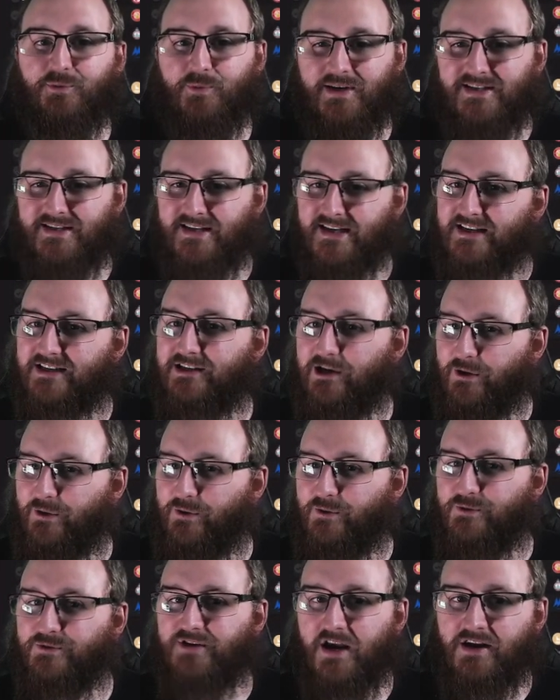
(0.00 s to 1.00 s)
We did
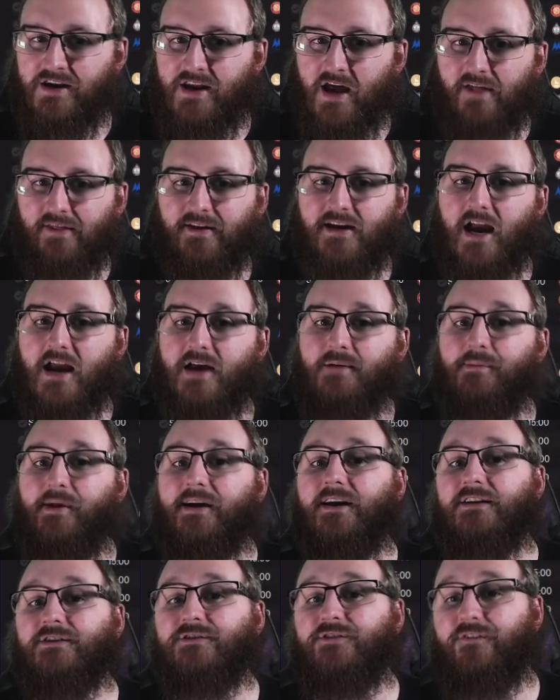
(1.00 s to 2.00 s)
lose another game
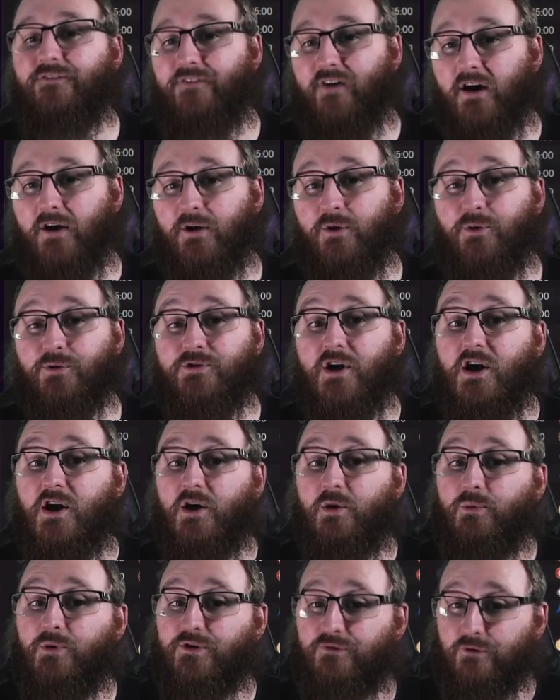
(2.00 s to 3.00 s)
against Fylde,
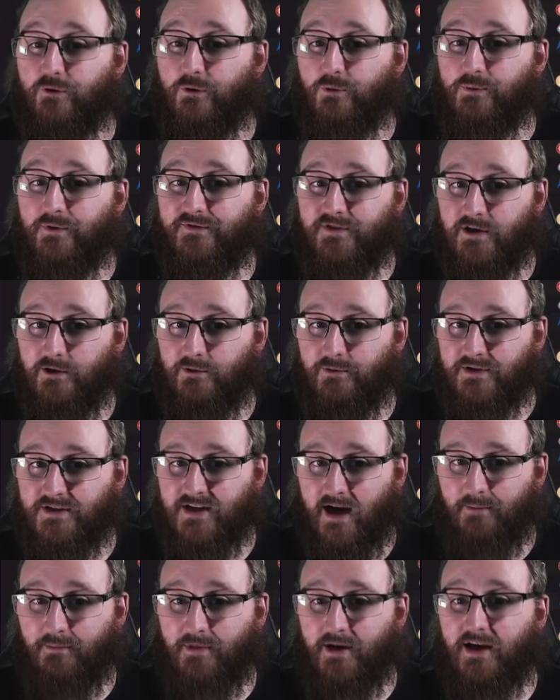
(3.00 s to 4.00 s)
we drew with Dulwich
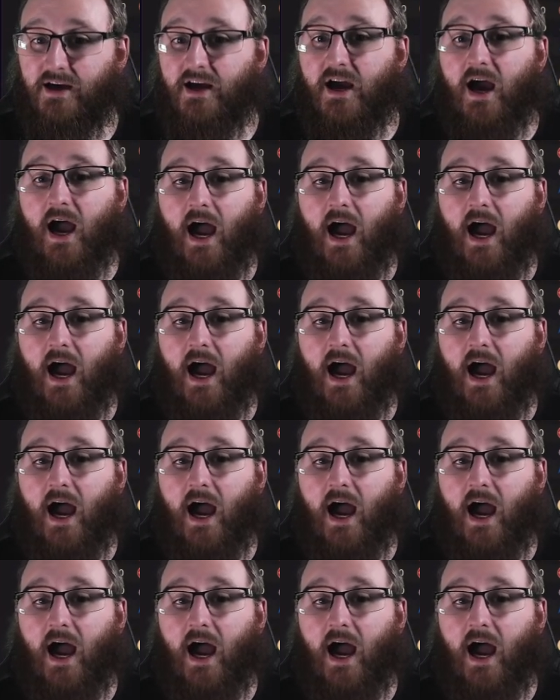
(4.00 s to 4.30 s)
Hamlet,